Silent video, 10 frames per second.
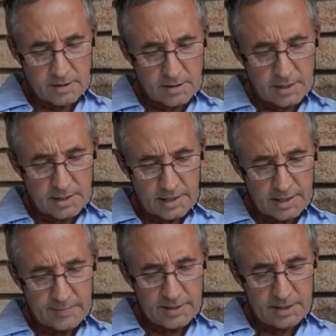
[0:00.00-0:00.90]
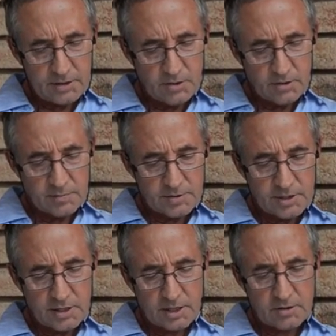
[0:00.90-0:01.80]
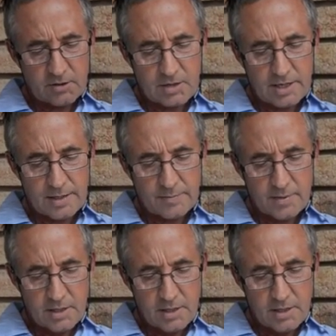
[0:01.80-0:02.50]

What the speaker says: The Remington UMC Nitro Club